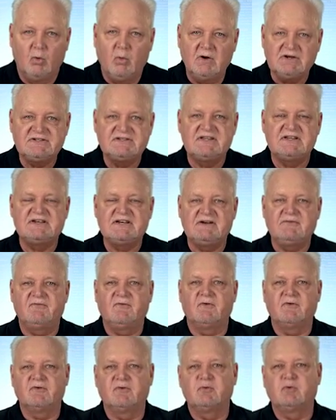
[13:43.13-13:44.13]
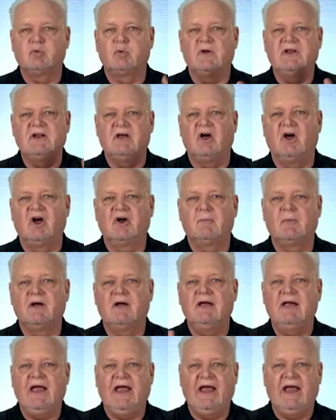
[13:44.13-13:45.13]
What's the difference between
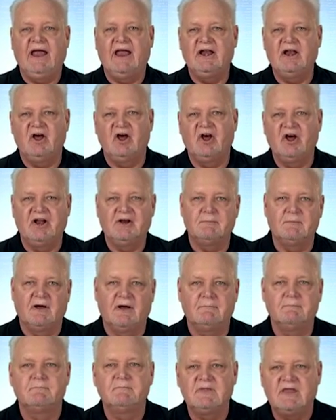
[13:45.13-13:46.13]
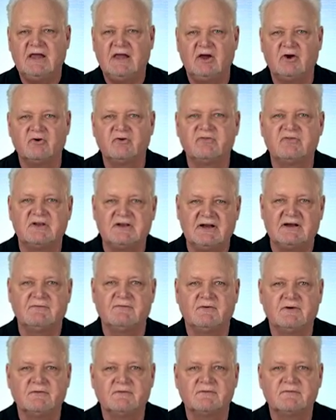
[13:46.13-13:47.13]
UGMA and UTMA? Here's the
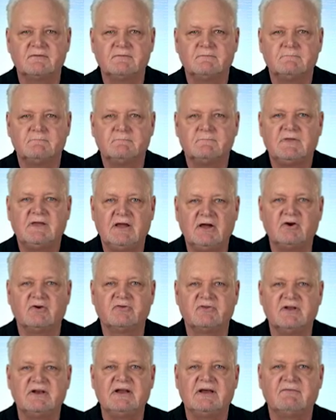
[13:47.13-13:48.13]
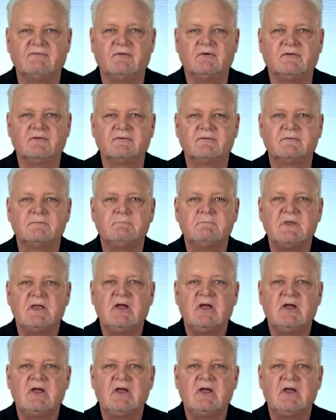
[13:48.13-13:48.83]
difference. Here's the difference.